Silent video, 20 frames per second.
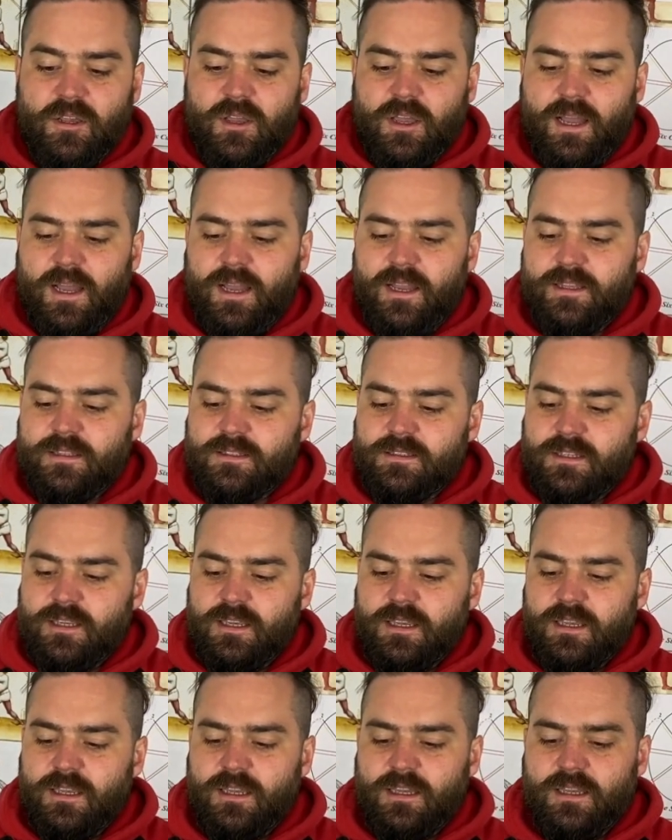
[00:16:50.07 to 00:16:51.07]
And
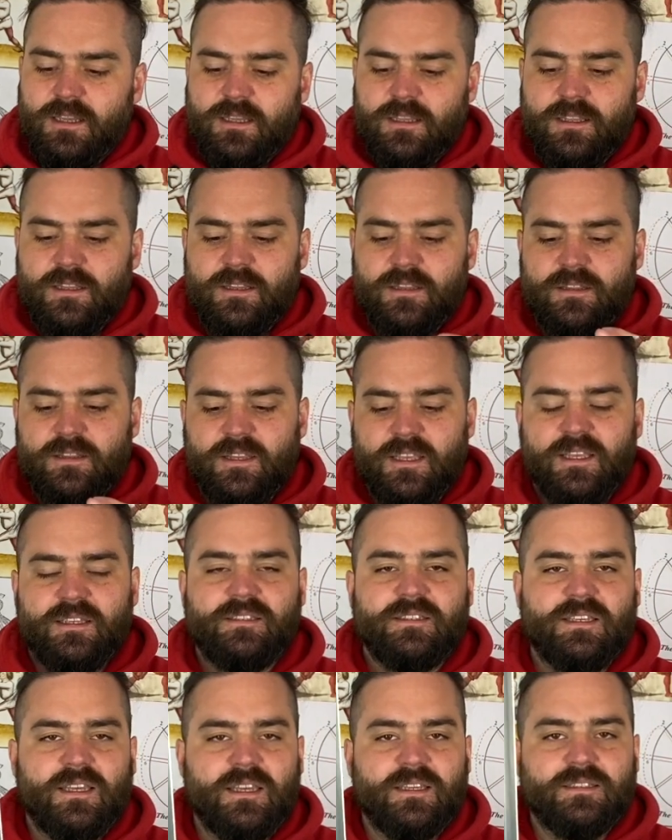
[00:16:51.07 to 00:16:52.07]

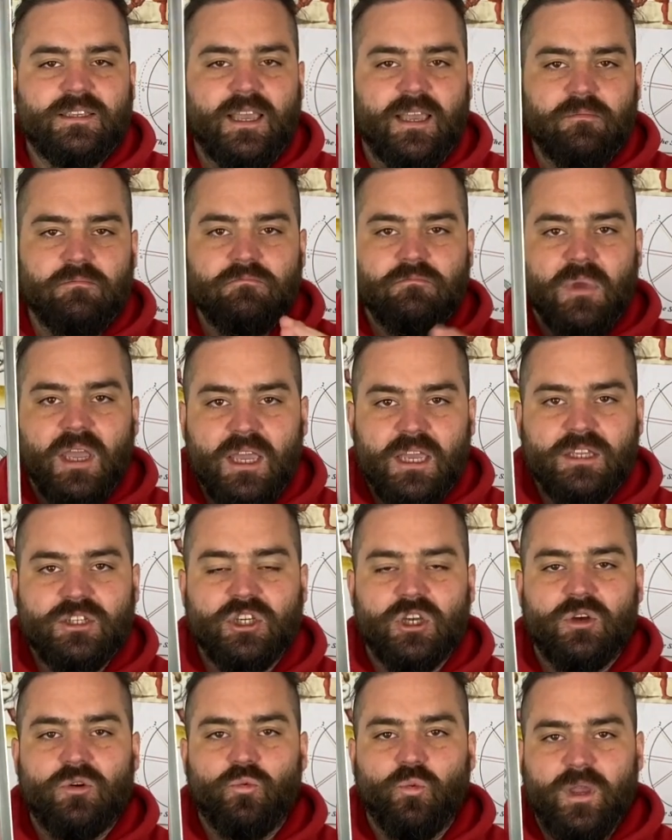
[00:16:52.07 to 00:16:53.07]
this is a
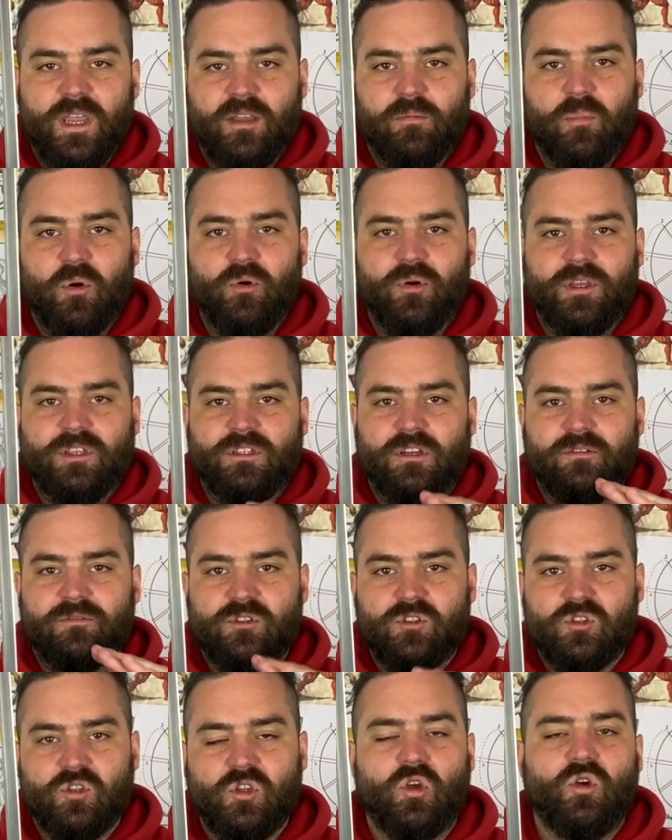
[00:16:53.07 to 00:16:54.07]
major weak point of
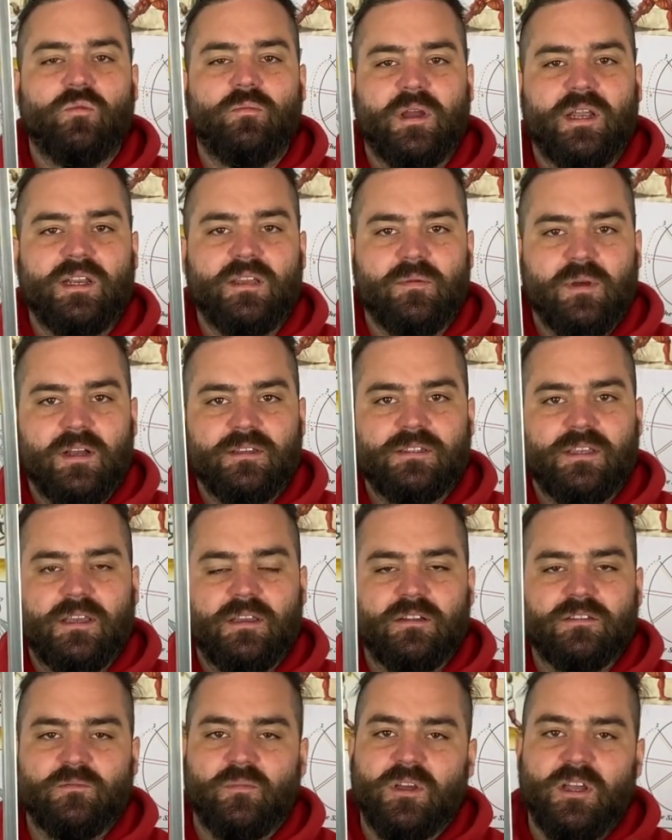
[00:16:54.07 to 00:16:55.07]
so many basket
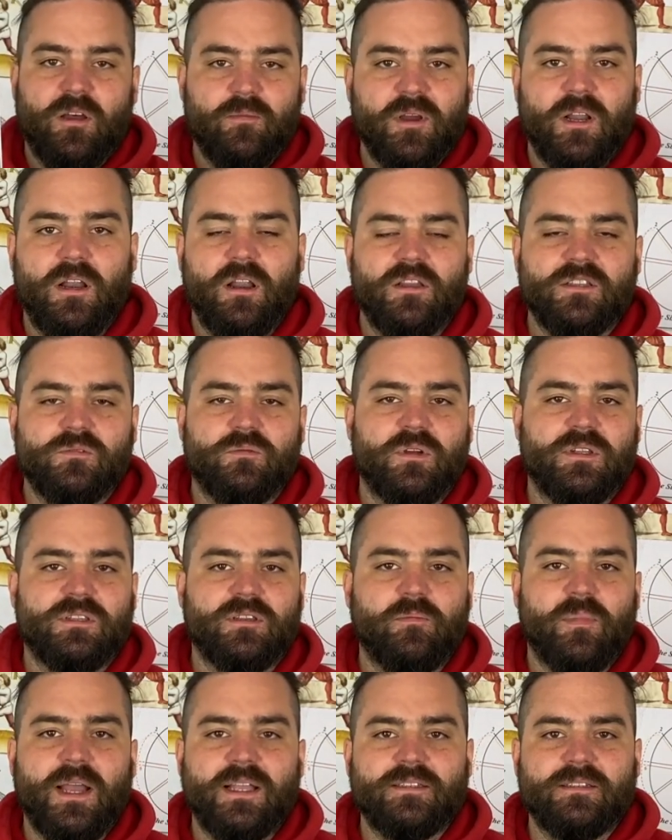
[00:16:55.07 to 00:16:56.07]
hilts. My armor class ones
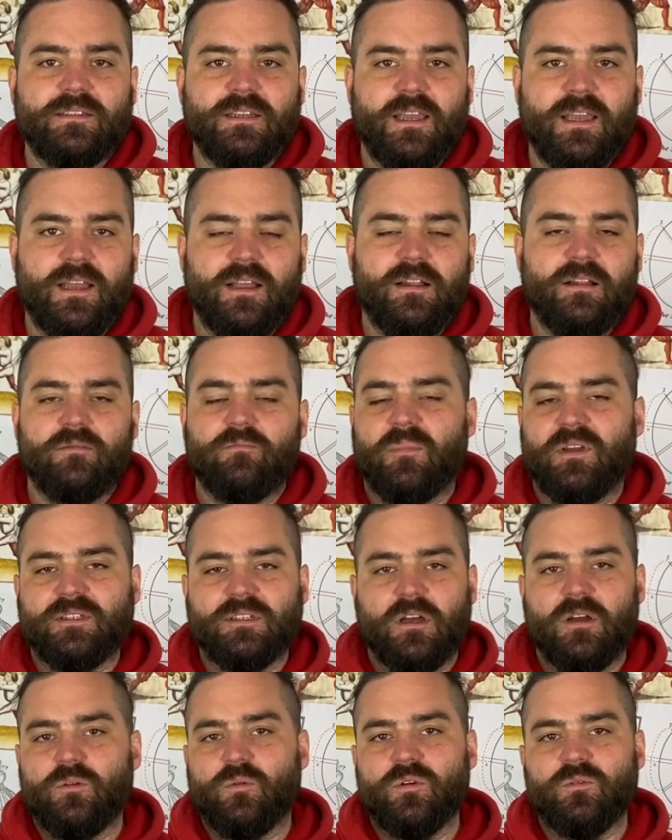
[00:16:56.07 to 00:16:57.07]
are battered to hell. My
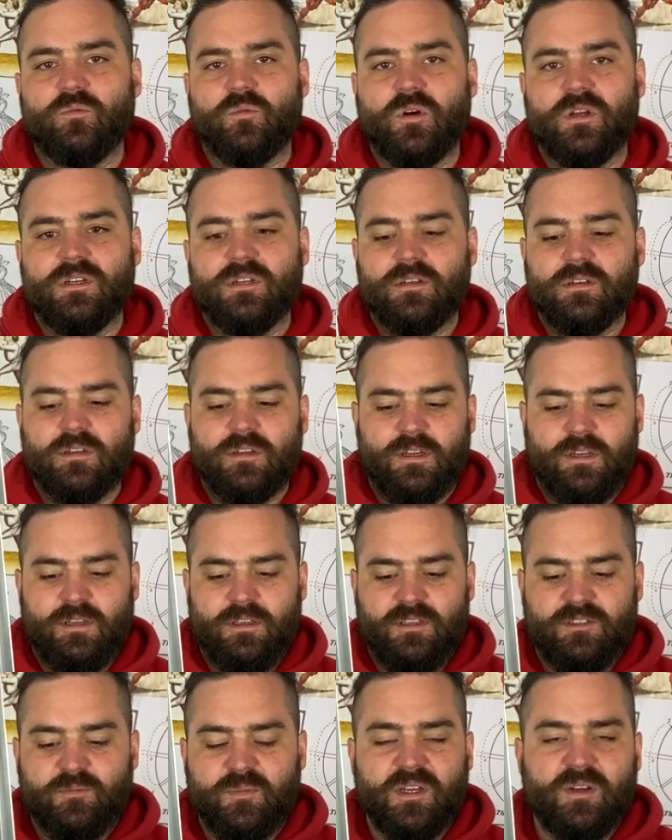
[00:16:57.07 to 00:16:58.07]
Darkwood one
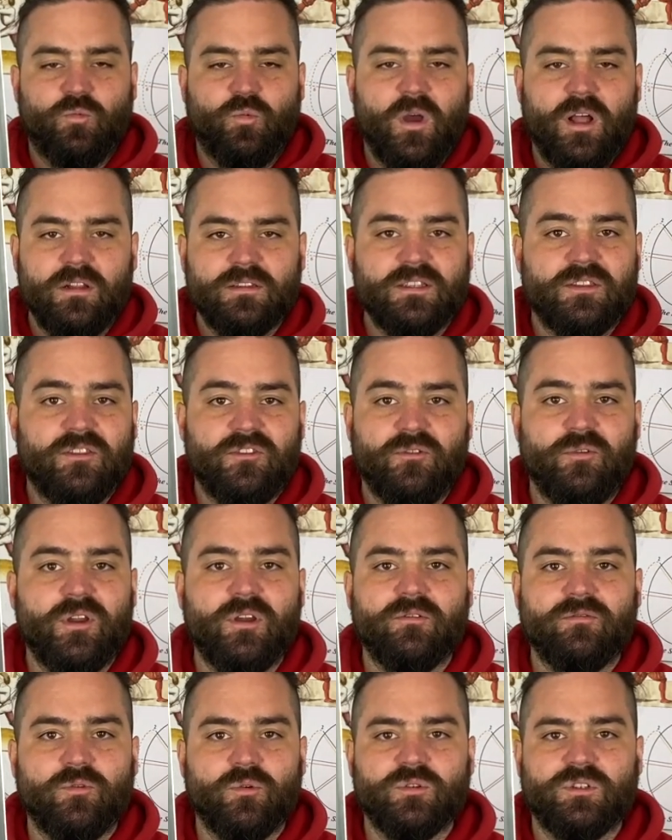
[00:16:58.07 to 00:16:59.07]
has been welded 3
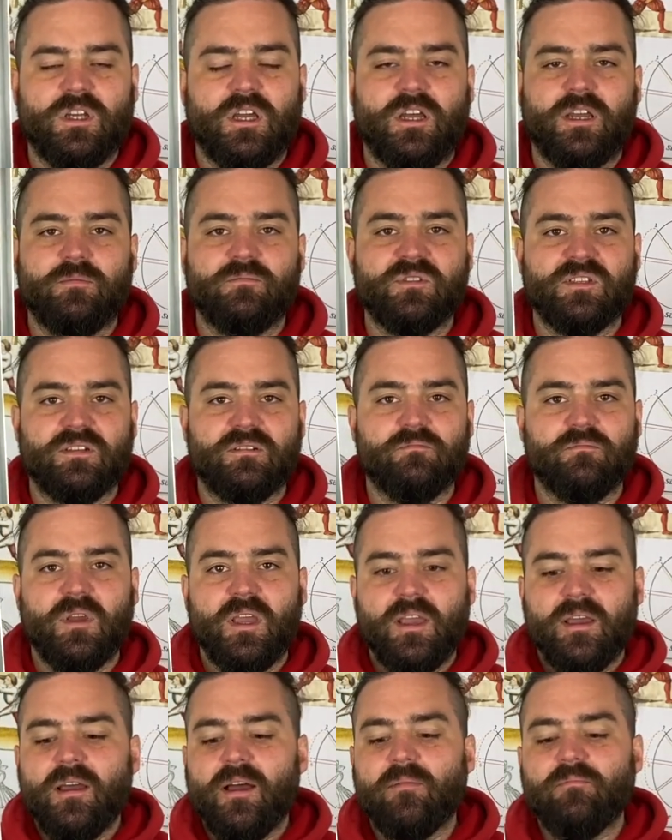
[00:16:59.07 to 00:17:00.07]
or 4 times and
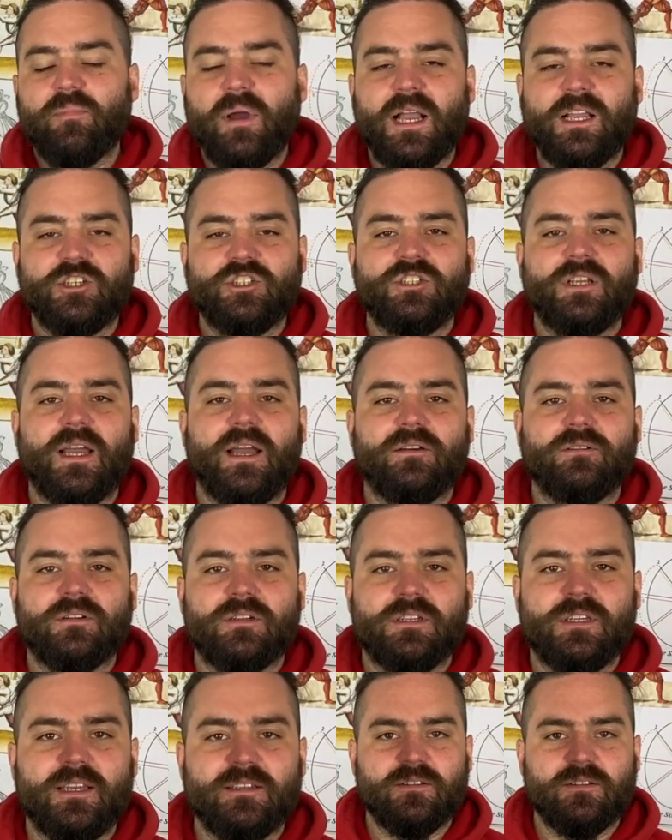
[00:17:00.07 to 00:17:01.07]
bashed down.
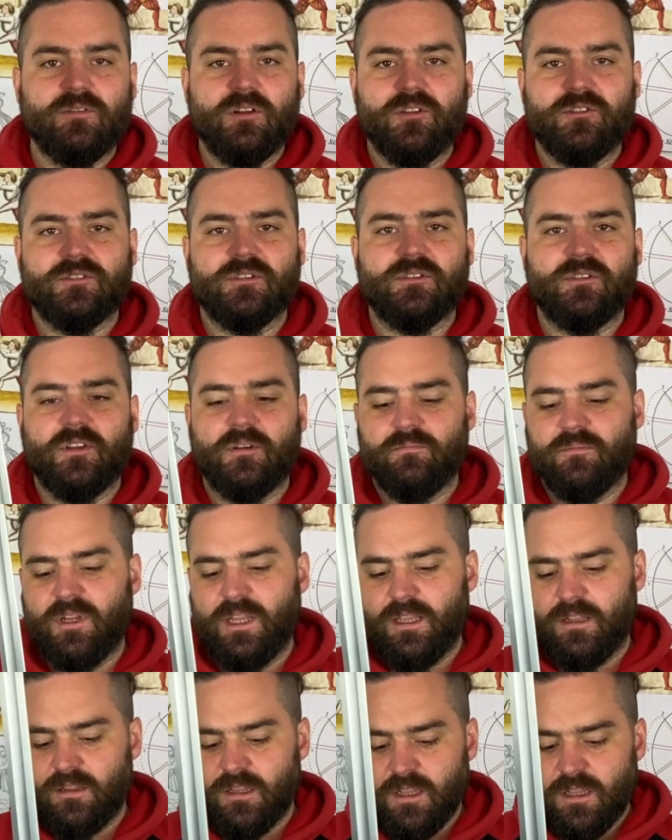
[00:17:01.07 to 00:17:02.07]
And I've lost a
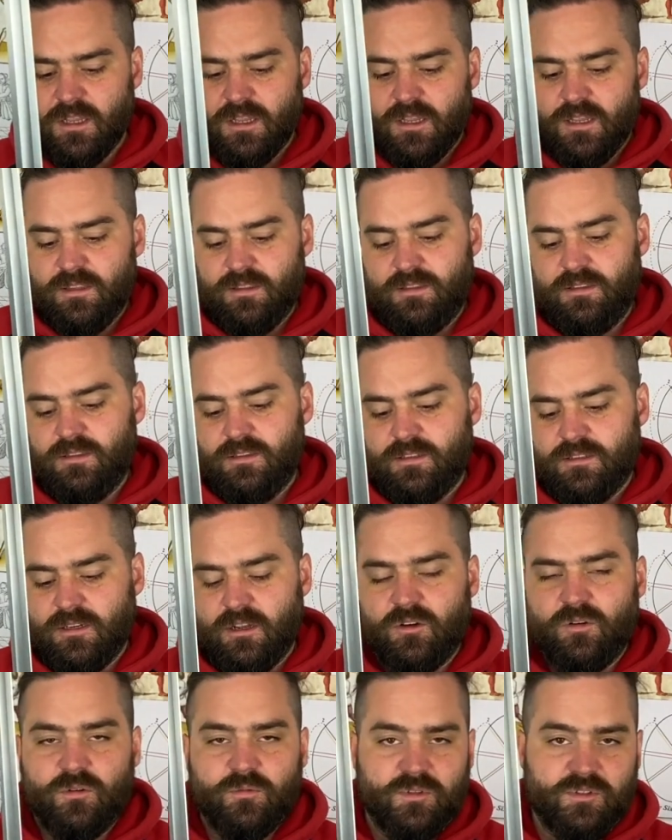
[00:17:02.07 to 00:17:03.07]
thumbnail. The
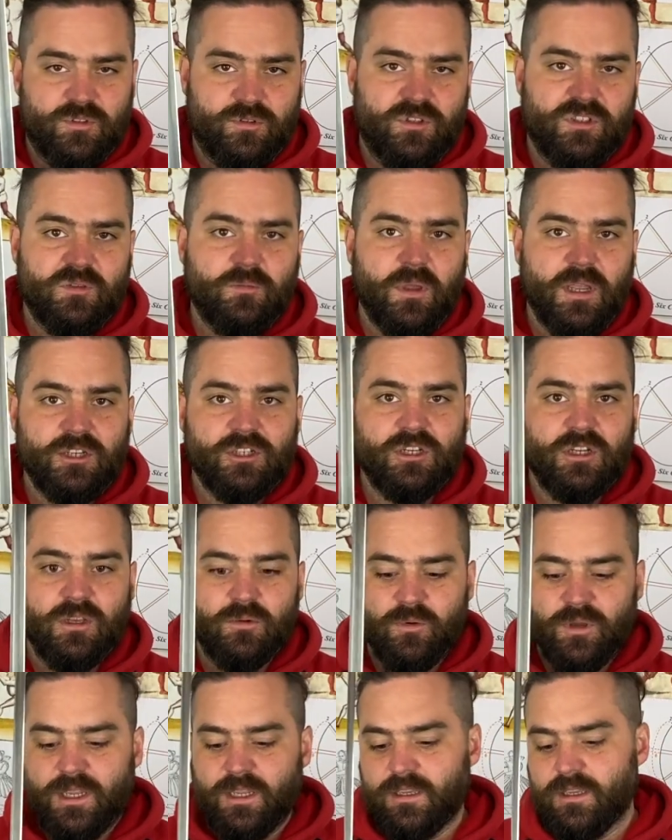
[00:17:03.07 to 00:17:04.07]
Darkwood ones are especially
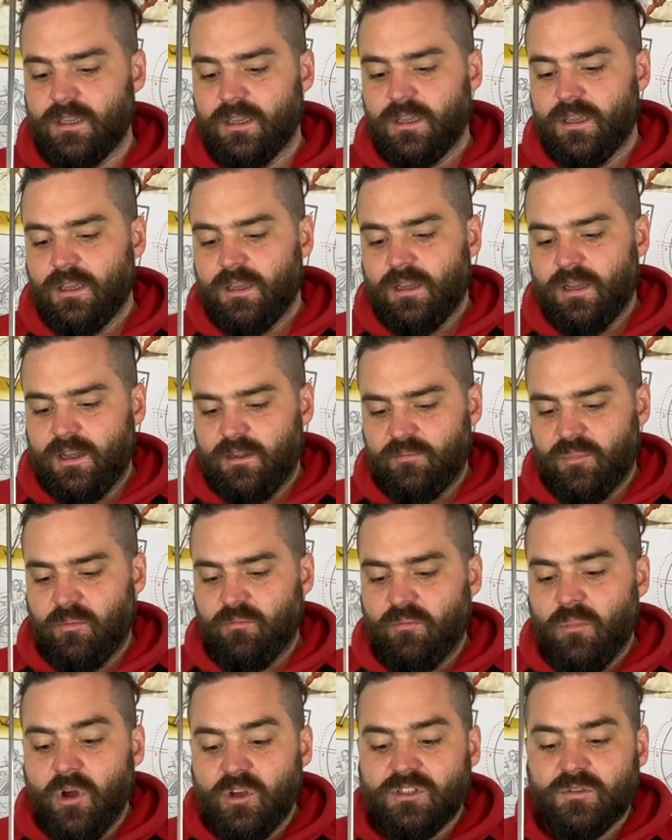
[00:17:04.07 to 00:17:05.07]
weak. But
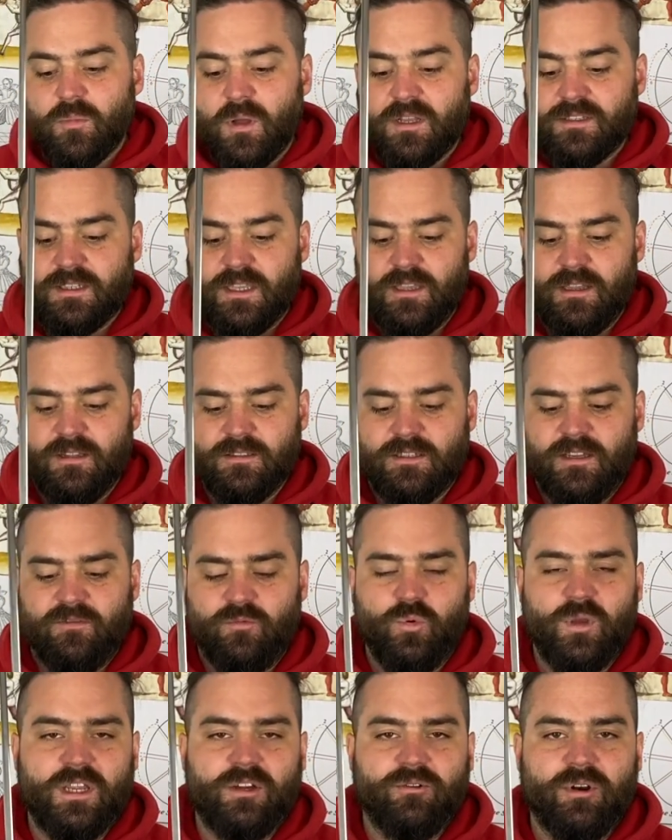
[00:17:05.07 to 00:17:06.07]
most basket hilts have
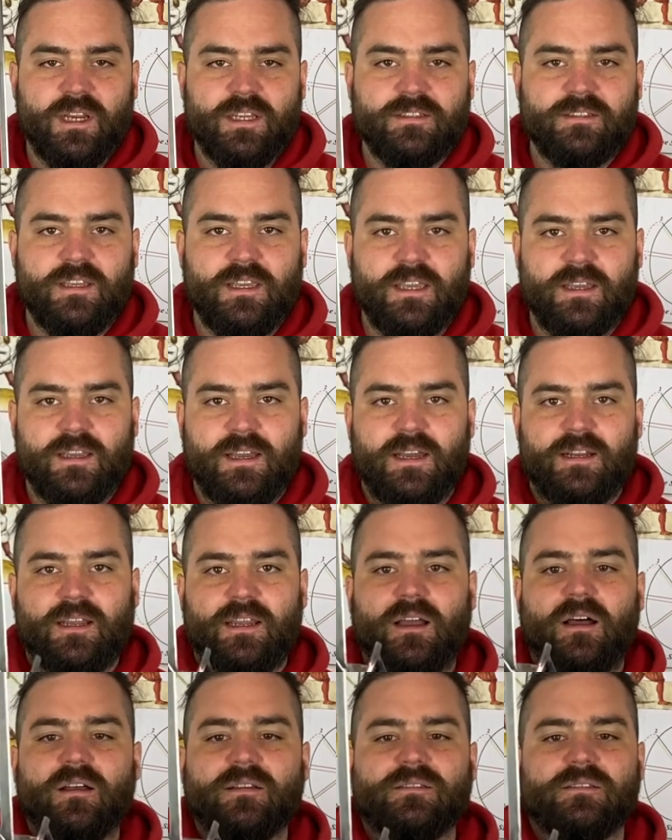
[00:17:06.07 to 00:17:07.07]
weak rings here. And I
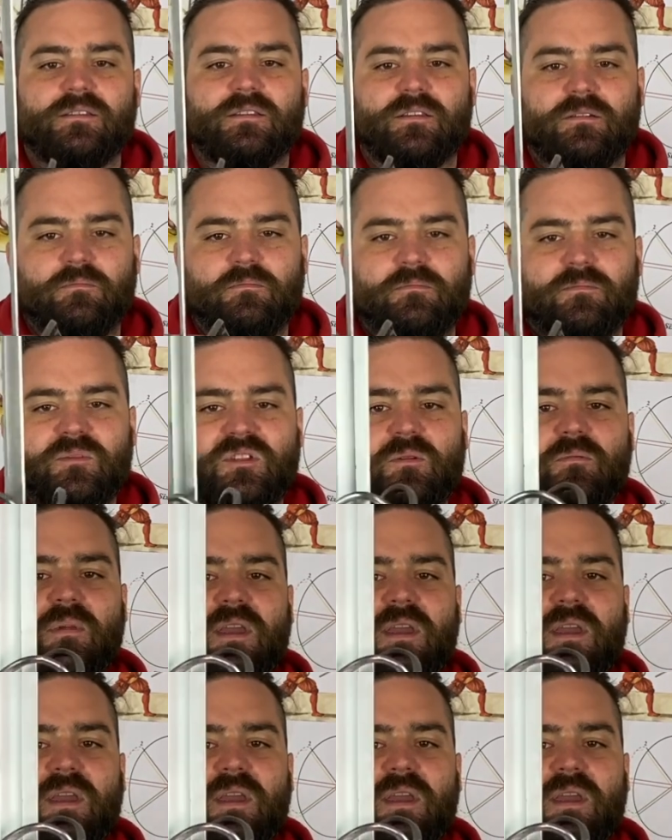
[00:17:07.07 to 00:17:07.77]
asked them to